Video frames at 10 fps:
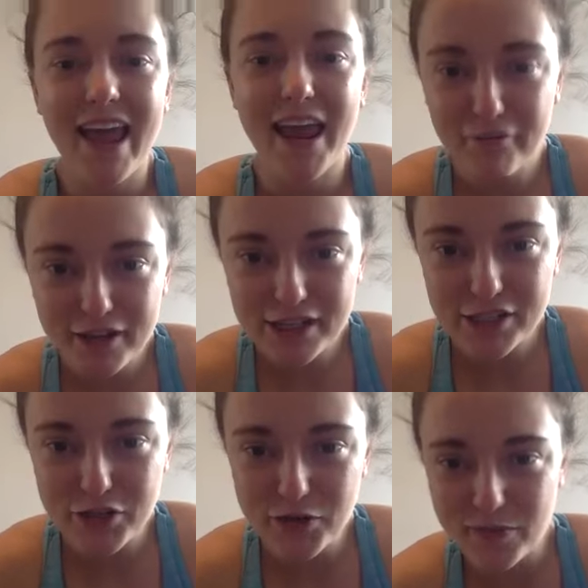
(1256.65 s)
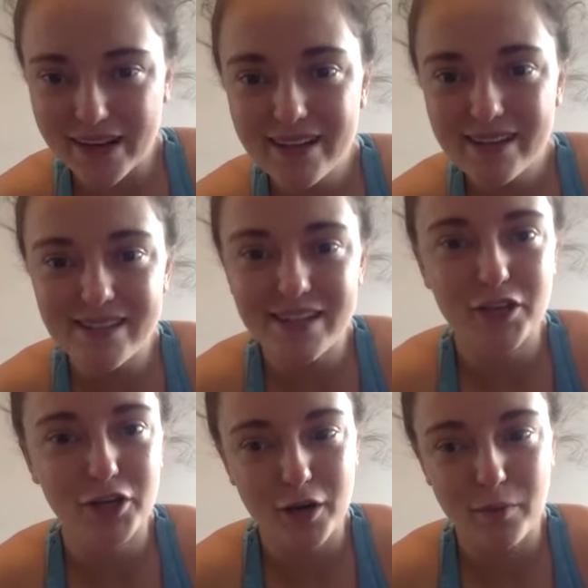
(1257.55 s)
Every two minutes,
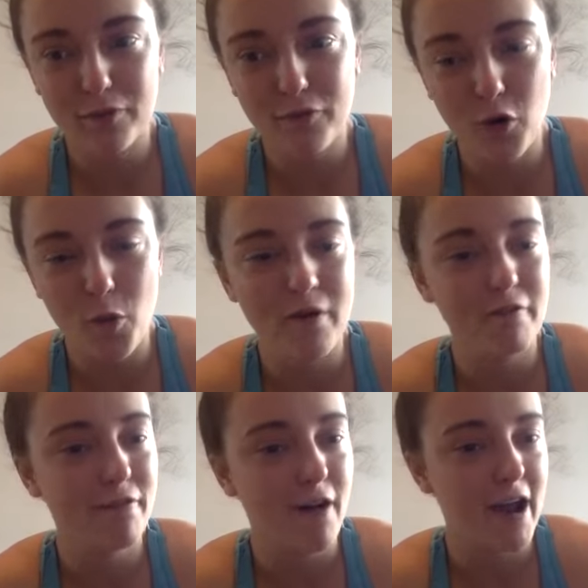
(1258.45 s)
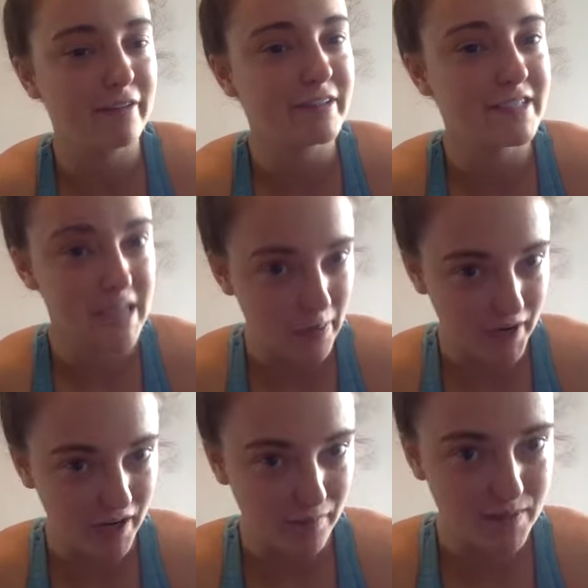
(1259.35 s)
you're gonna perform five down
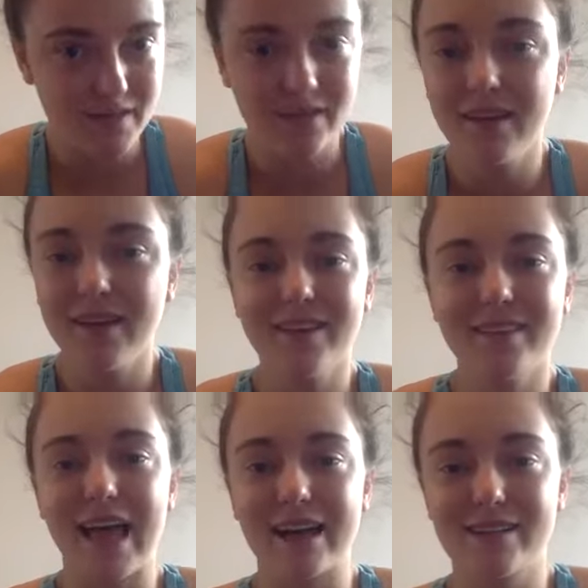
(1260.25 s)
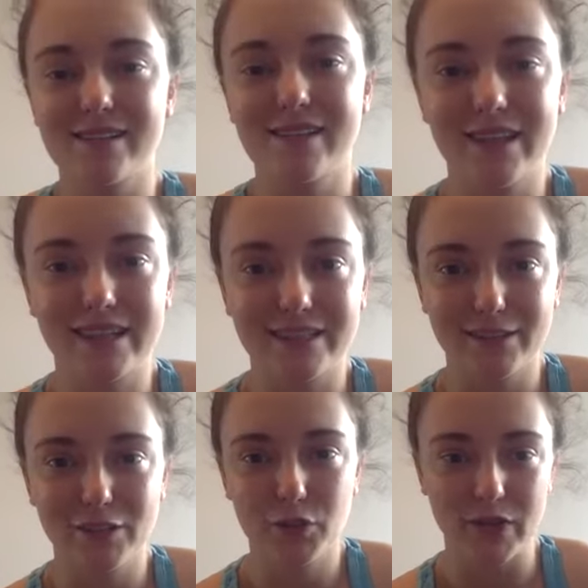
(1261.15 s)
ups. That is the
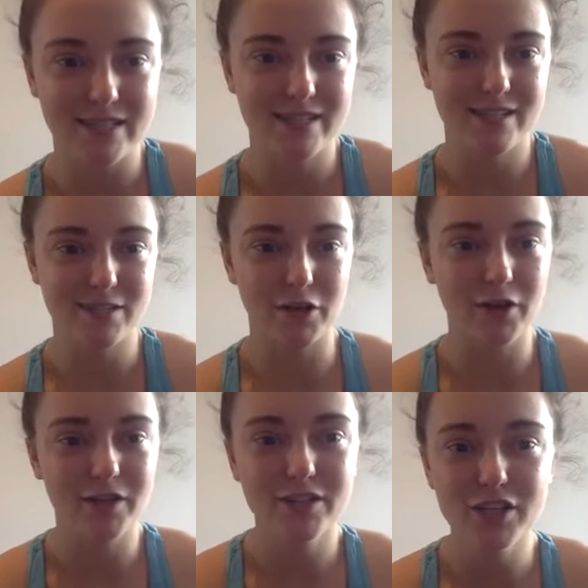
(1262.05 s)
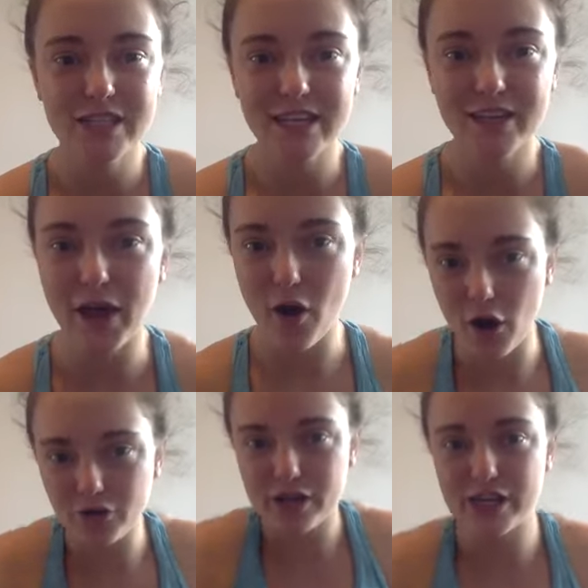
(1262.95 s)
little twist. So just to get that
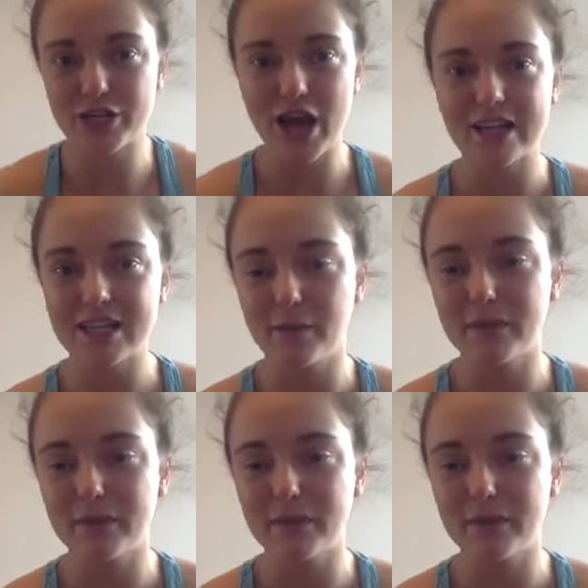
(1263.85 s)
heart rate jacked up a